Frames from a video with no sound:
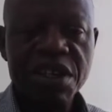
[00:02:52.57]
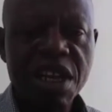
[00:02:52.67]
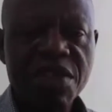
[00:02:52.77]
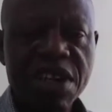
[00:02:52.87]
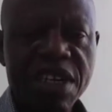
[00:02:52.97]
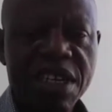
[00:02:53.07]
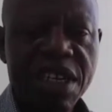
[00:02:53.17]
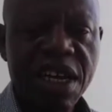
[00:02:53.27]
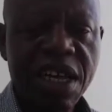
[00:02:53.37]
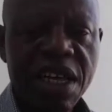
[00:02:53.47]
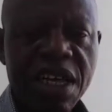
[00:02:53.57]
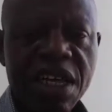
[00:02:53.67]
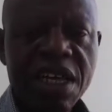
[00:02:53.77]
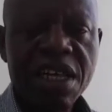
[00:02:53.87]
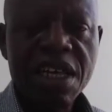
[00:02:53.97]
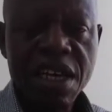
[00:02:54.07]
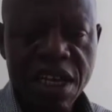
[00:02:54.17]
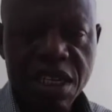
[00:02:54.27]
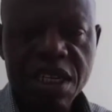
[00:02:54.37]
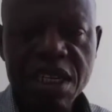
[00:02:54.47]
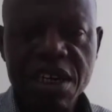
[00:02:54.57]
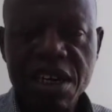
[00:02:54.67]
relevant data, that is